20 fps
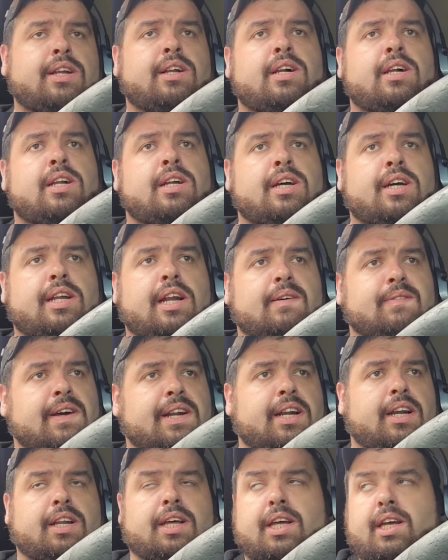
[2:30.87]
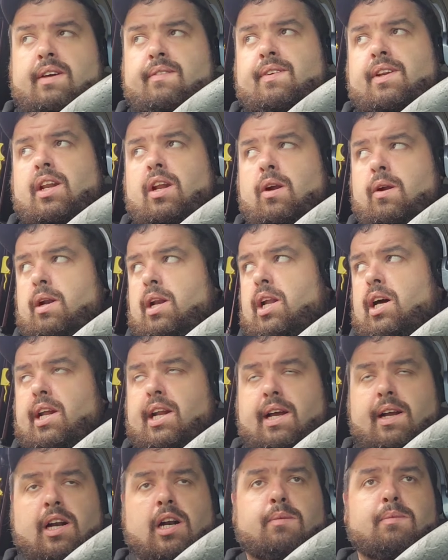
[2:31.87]
And I've had to live and learn a
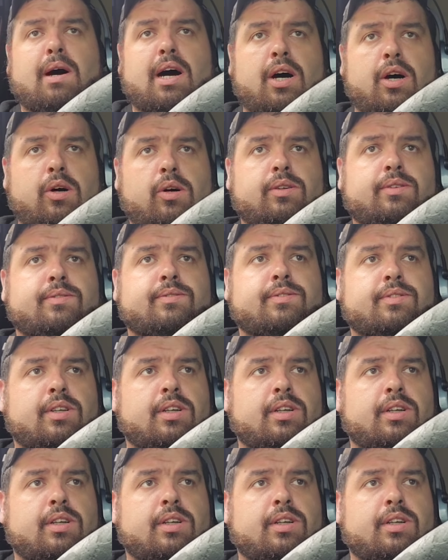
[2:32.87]
lot out here on my own.